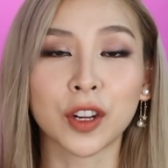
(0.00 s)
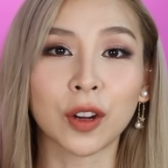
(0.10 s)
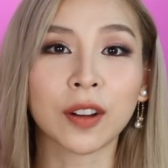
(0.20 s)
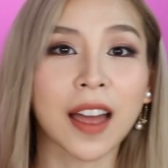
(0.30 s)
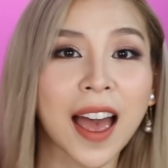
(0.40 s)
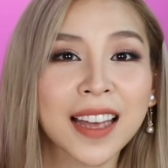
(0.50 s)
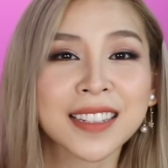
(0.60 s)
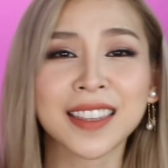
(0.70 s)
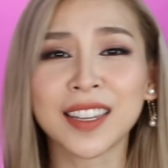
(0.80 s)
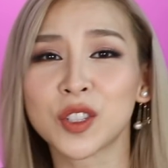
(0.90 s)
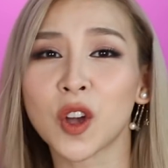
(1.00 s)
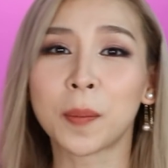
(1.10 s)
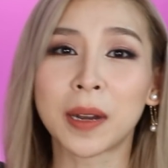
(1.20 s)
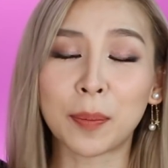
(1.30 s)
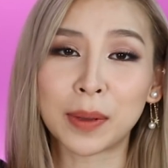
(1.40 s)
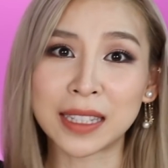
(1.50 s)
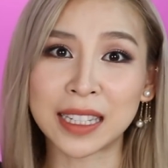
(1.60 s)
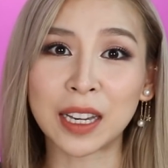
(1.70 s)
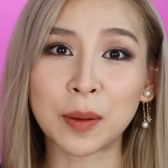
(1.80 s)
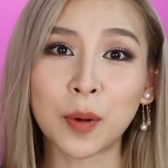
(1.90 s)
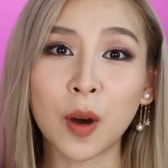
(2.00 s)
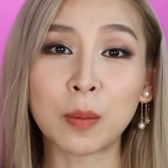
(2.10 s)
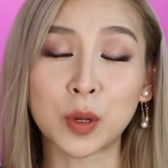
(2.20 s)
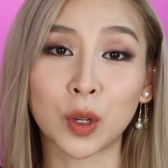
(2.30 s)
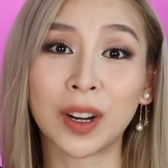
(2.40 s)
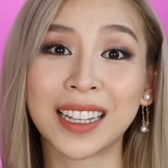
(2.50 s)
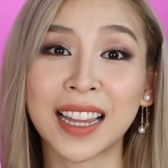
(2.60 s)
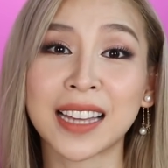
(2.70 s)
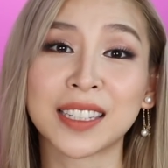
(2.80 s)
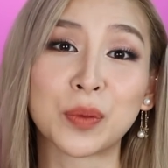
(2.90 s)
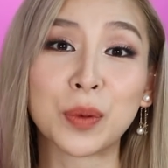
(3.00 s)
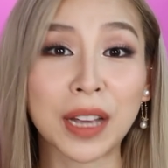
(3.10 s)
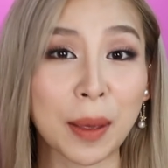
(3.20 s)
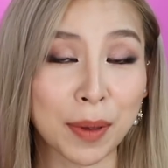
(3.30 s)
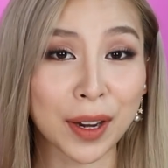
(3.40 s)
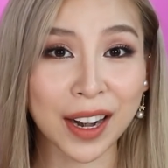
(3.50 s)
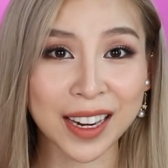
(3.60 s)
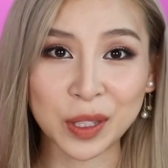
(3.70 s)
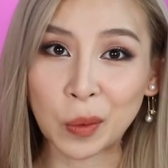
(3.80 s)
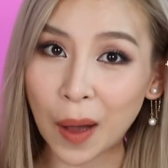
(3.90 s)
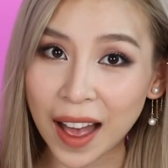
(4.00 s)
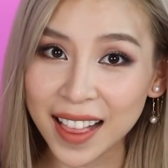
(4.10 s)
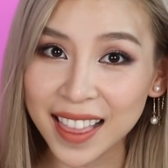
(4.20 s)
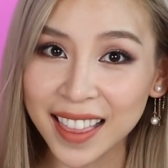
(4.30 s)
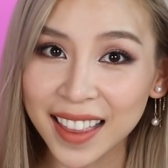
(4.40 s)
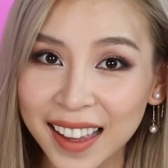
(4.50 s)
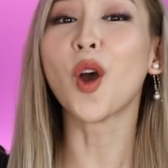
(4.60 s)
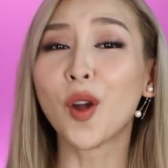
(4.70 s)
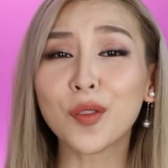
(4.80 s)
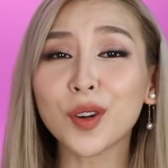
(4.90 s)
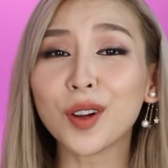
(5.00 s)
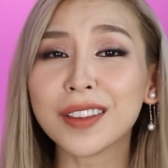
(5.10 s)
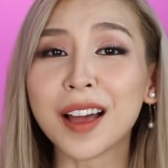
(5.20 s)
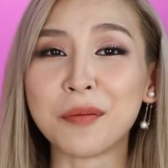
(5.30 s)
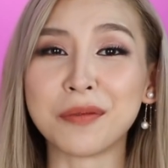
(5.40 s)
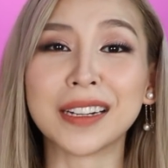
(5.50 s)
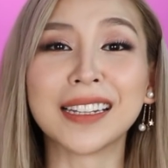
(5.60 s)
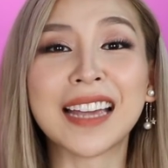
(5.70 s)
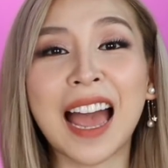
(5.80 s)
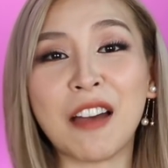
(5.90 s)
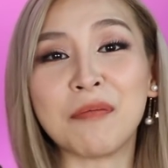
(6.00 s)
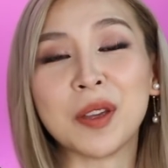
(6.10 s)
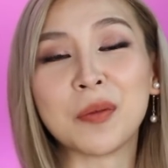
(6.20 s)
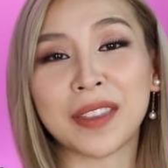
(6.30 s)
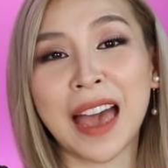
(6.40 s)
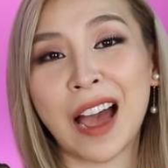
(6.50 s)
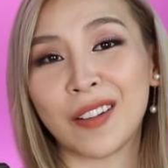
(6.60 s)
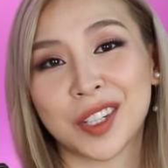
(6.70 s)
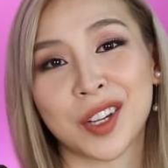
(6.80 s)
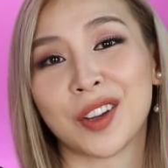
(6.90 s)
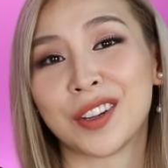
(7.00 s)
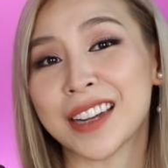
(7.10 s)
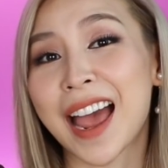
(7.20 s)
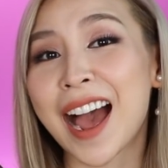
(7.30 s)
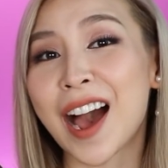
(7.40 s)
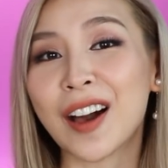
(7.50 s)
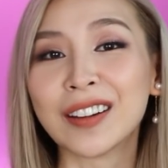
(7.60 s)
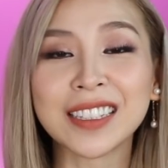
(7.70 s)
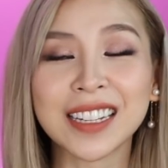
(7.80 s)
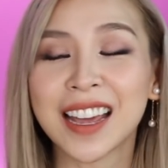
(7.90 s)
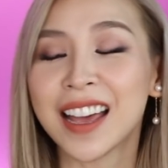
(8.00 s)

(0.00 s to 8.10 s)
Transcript: you know, as things open up in Singapore, I'm sure her classes will get bigger as well. Overall, I'm really happy with how it turned out.